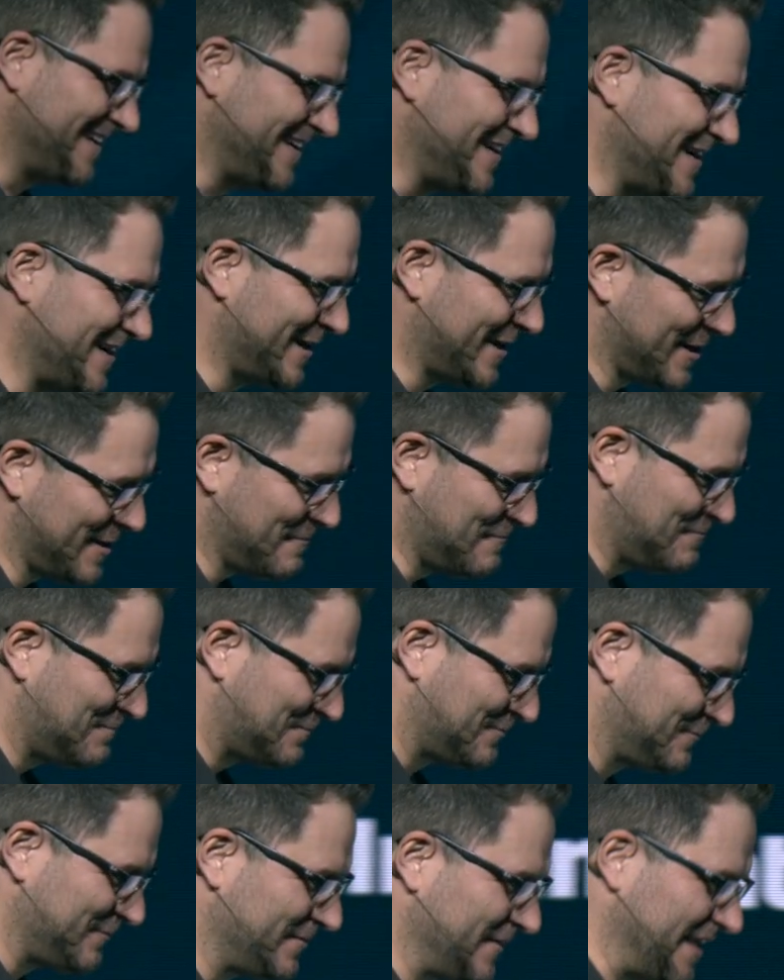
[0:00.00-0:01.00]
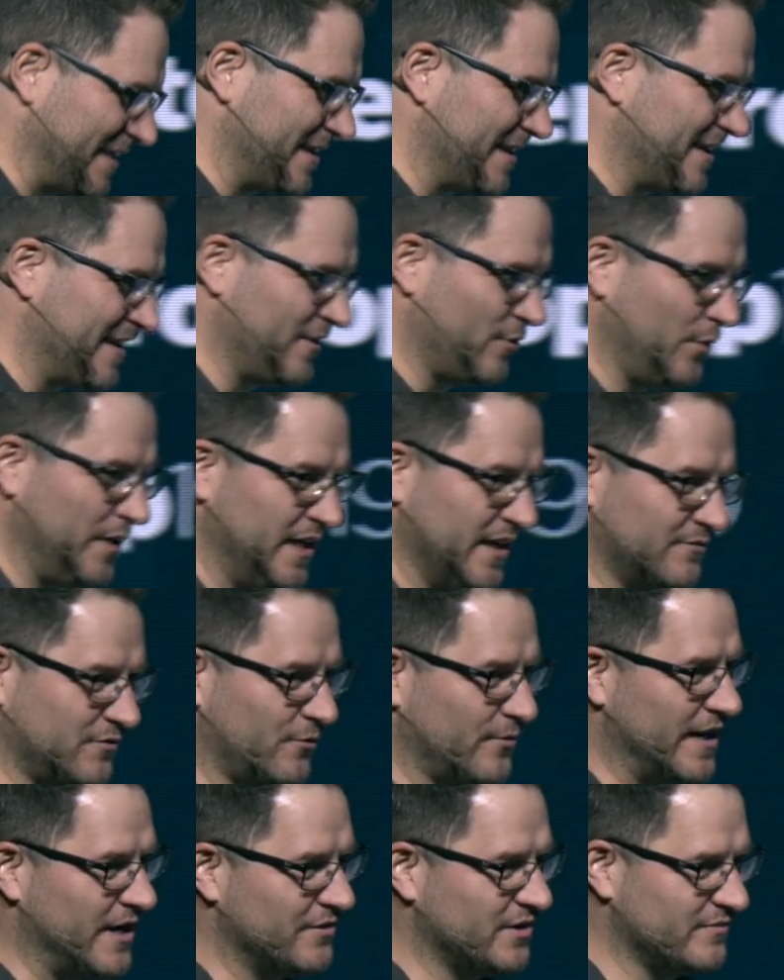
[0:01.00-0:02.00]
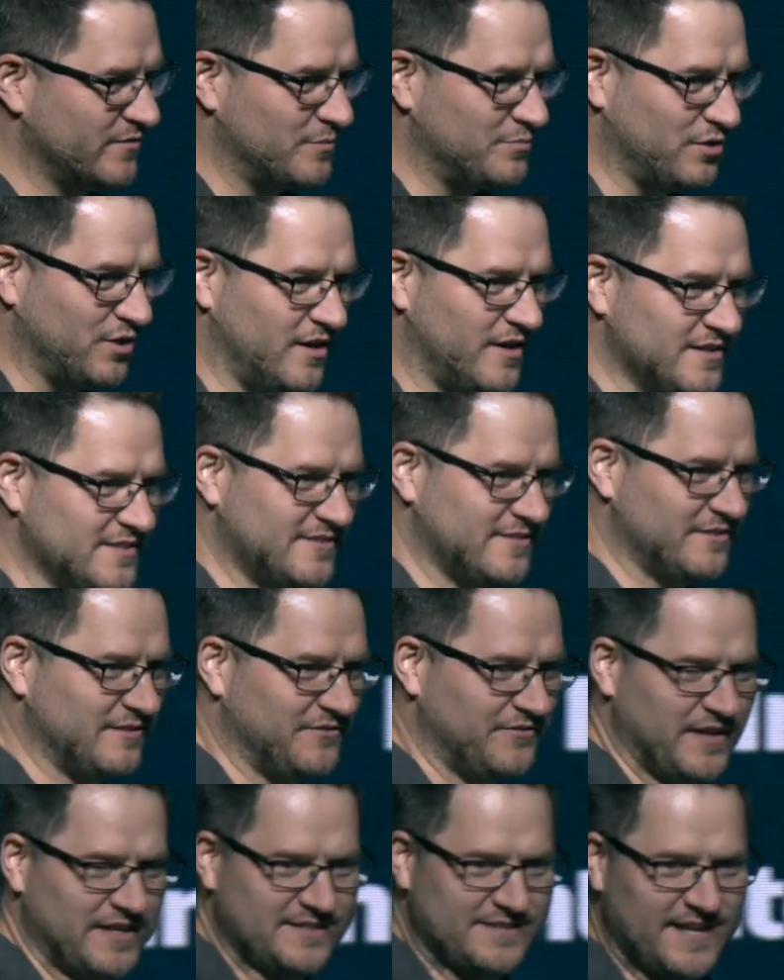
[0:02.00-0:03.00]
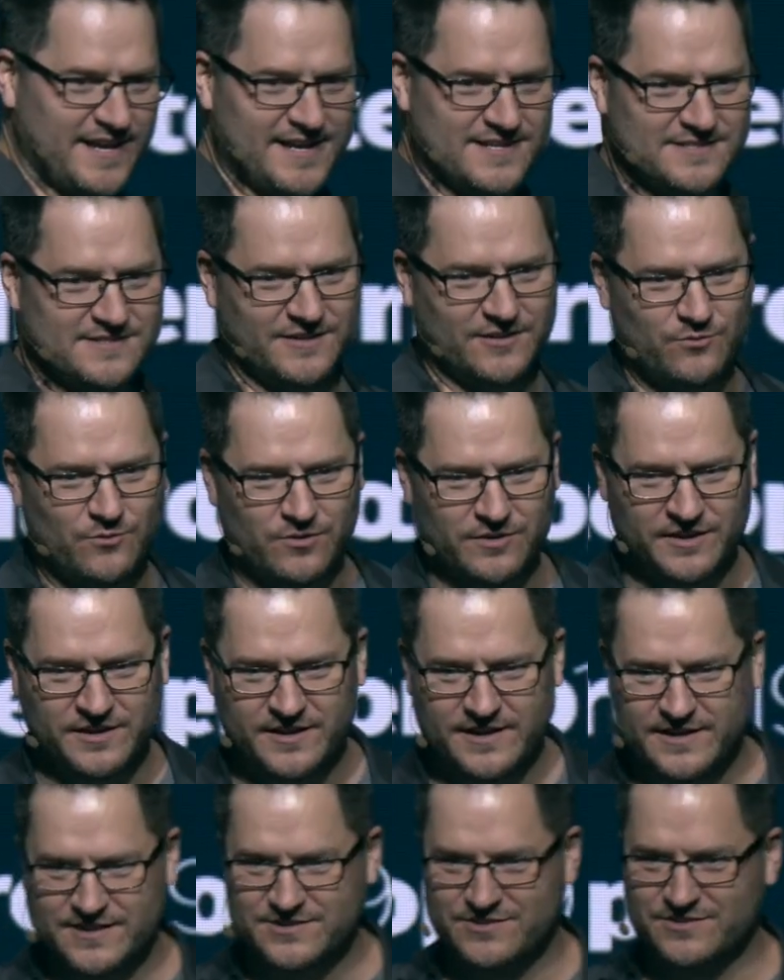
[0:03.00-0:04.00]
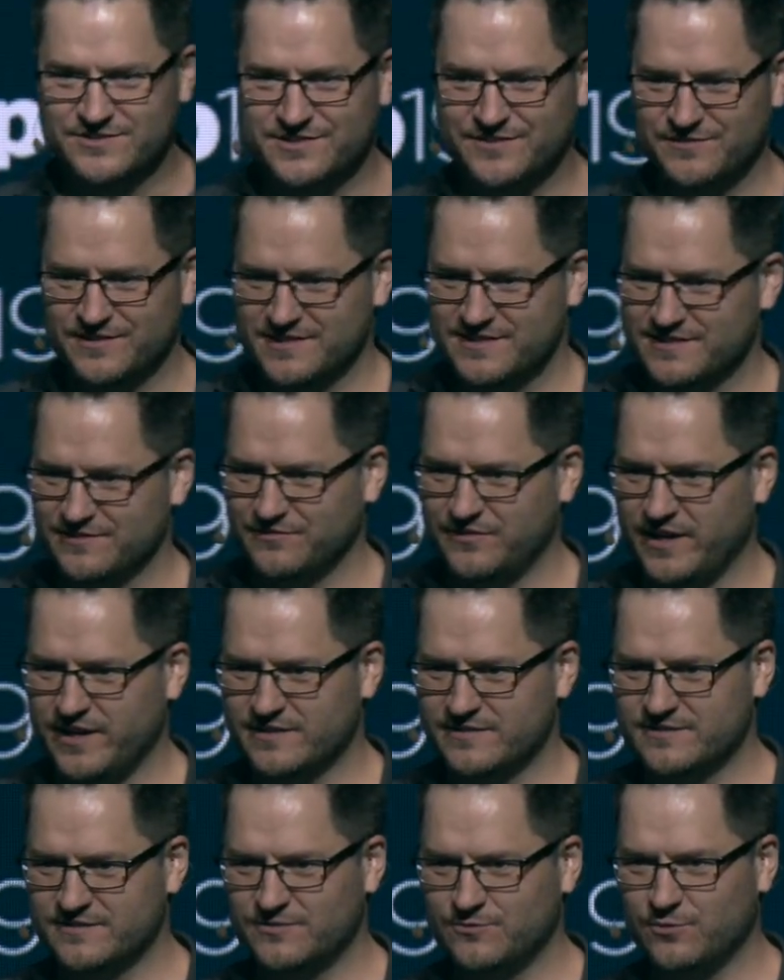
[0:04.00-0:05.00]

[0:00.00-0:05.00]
Um, can we give a round of applause to the fantastic organizers of this event?